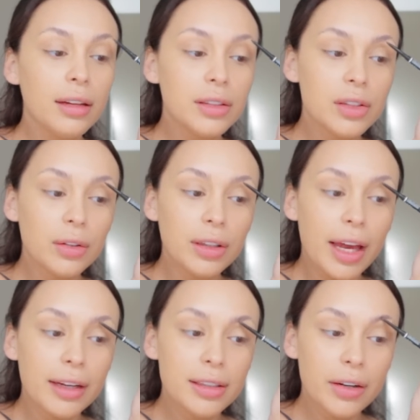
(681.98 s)
So
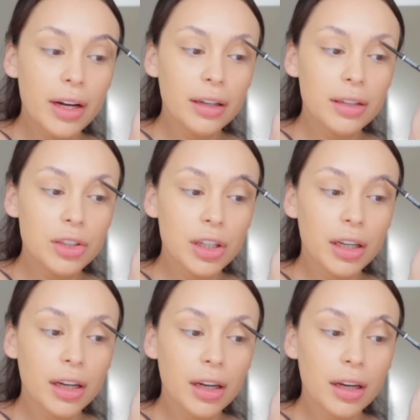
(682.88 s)
like teriyaki
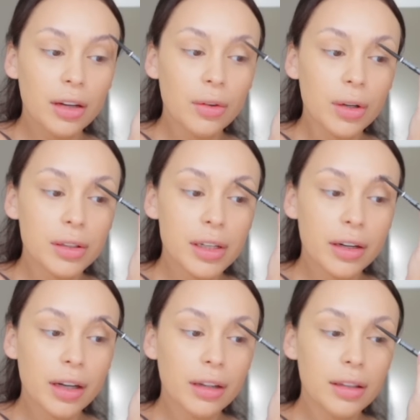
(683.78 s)
chicken or a
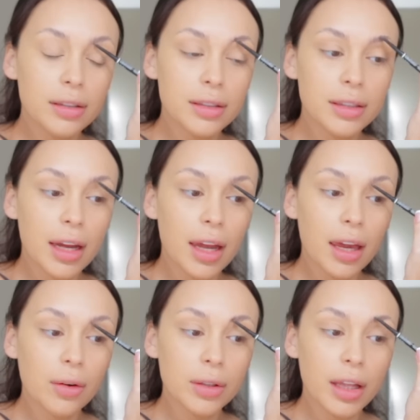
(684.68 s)
teriyaki
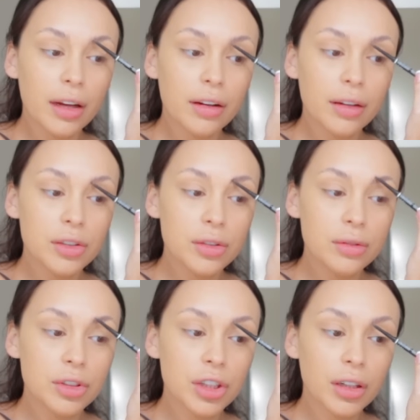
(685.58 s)
steak with like
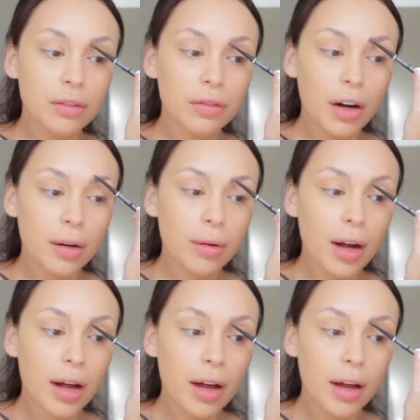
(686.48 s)
chicken fried
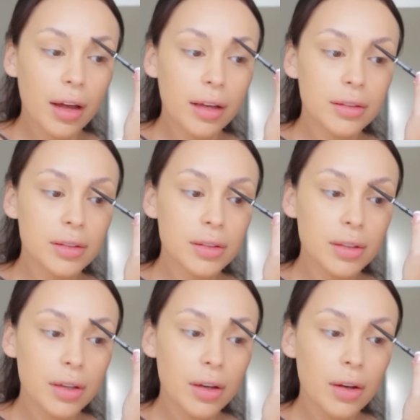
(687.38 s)
rice.
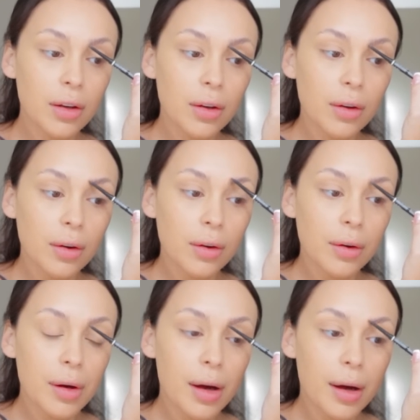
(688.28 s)

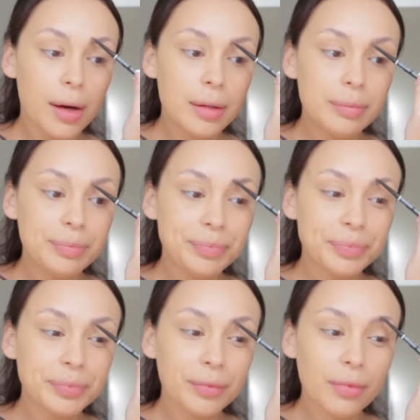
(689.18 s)

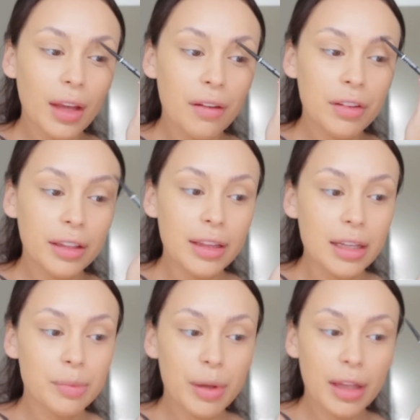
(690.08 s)
I feel like
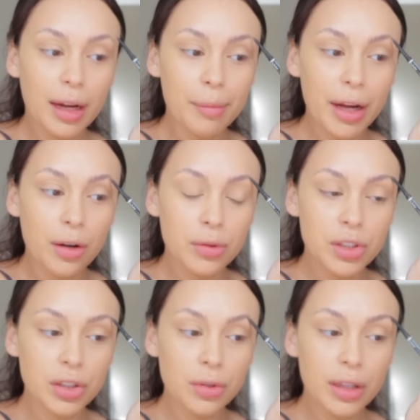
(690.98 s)
that's been like my
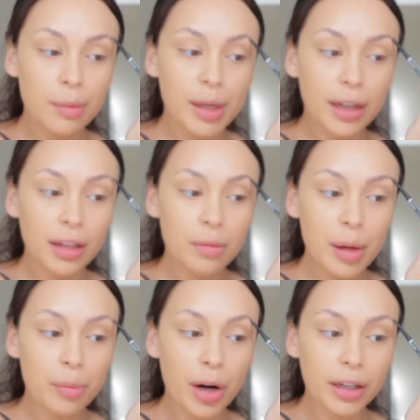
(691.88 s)
go-to. In the beginning of
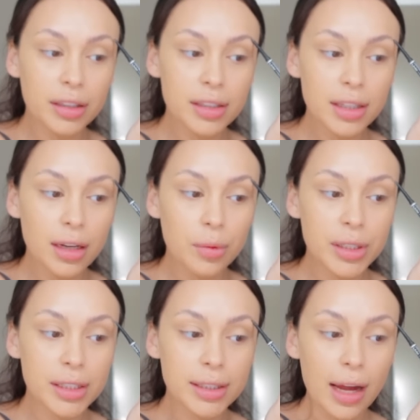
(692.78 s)
my pregnancy, it
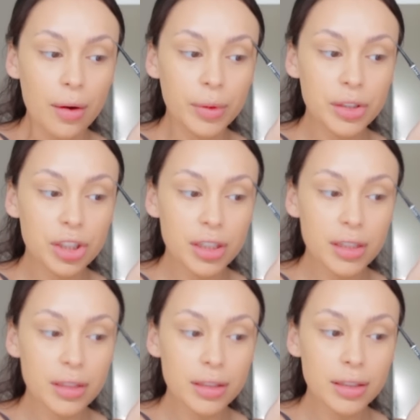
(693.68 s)
was
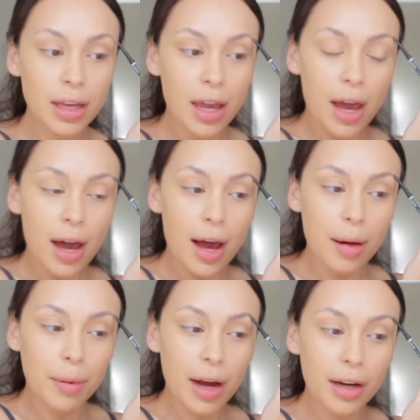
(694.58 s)
sandwiches.
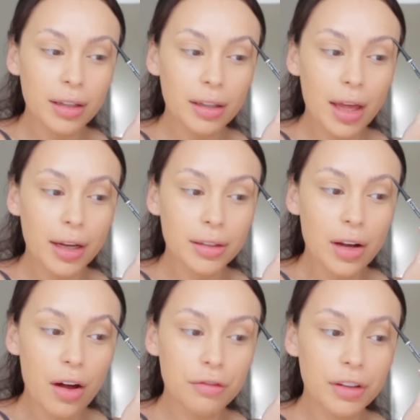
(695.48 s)
I'm kind of like
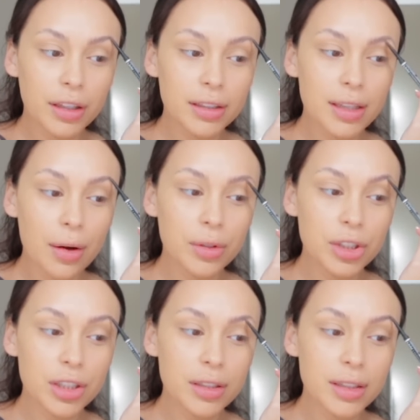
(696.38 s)
not feeling
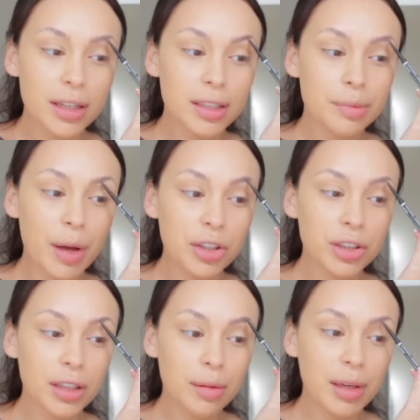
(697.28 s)
sandwiches,
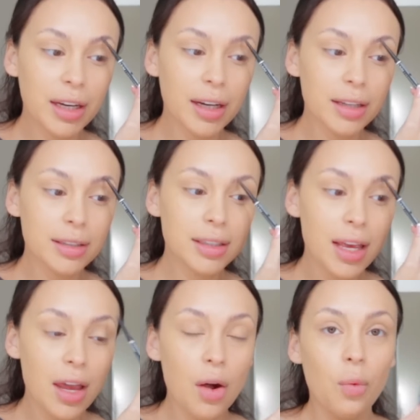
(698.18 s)
especially because
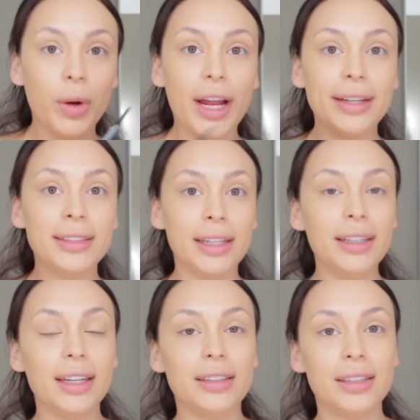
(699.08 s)
when I
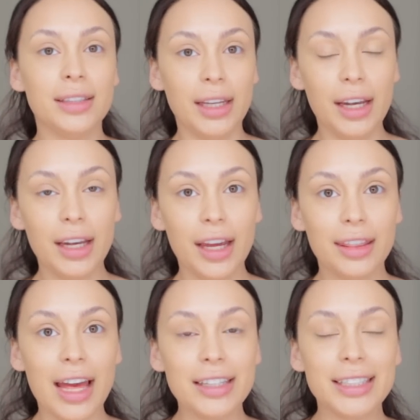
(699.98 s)
did get sick,
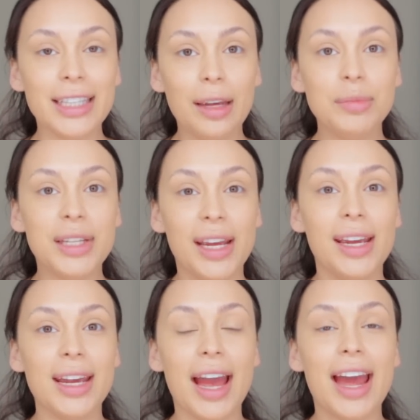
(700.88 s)
that same
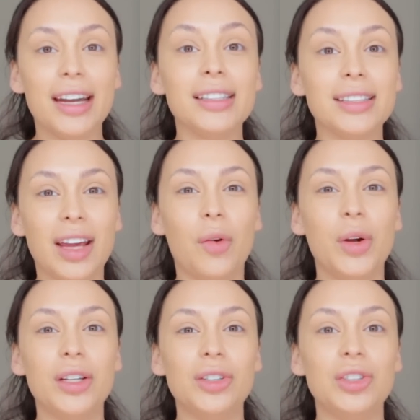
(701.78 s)
day I had a
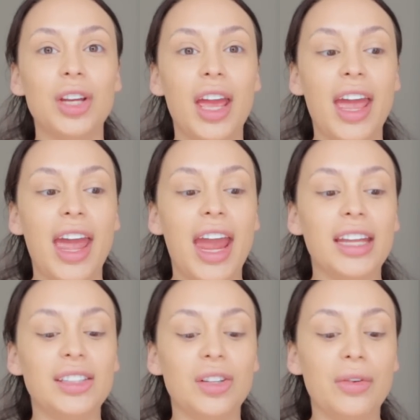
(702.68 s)
sandwich.
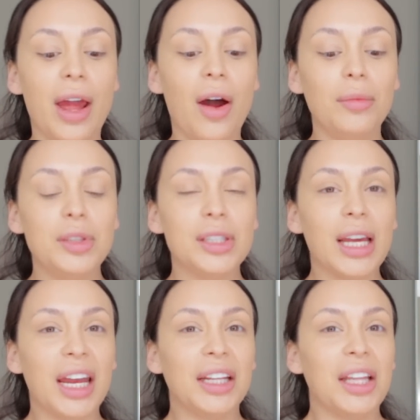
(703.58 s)
And so now I'm just
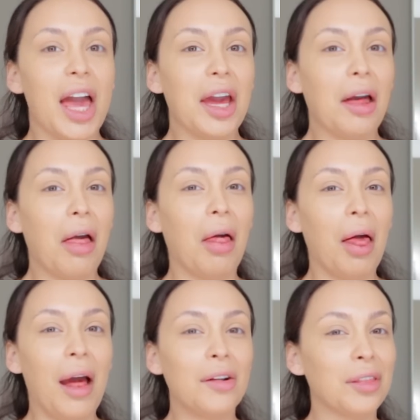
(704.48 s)
kind of like,
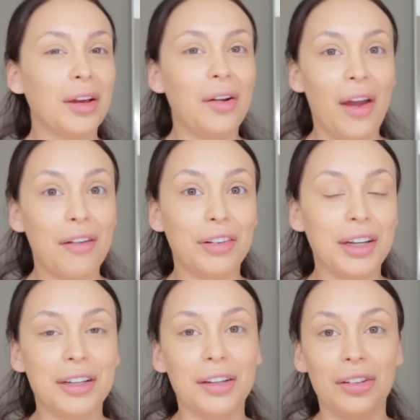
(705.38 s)
I don't think I'll ever
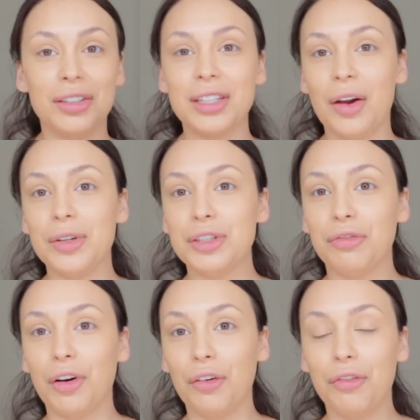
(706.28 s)
eat another sandwich
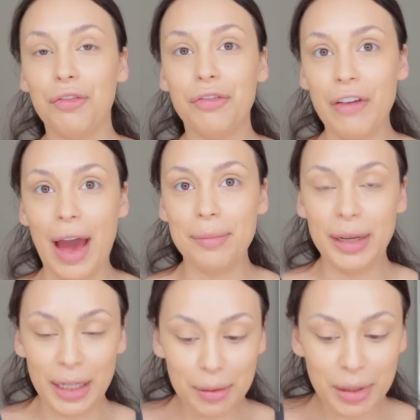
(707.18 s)
for a fat
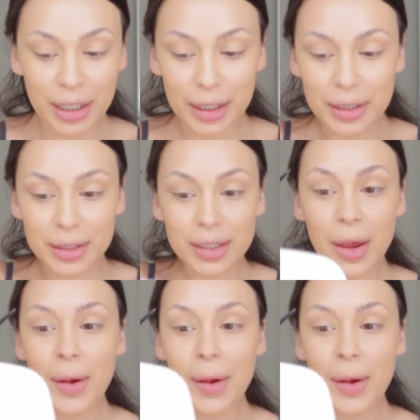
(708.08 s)
minute because